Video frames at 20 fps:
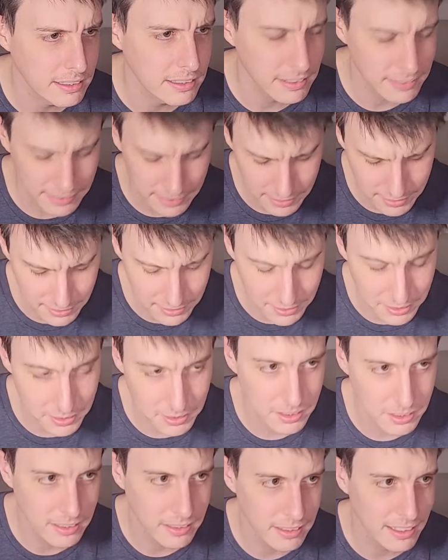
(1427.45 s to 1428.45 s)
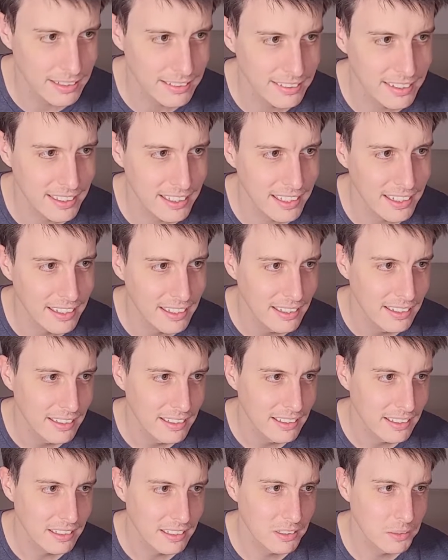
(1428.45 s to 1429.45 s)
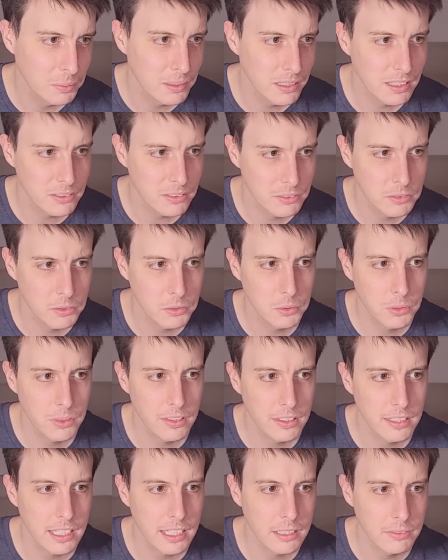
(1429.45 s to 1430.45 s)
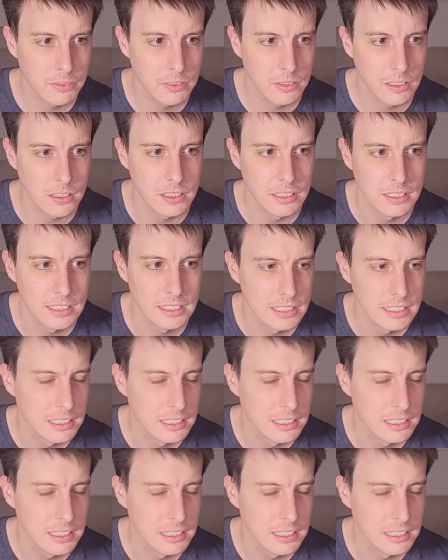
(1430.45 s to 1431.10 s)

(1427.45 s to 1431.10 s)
and I said this earlier, they say, can you please do the needful?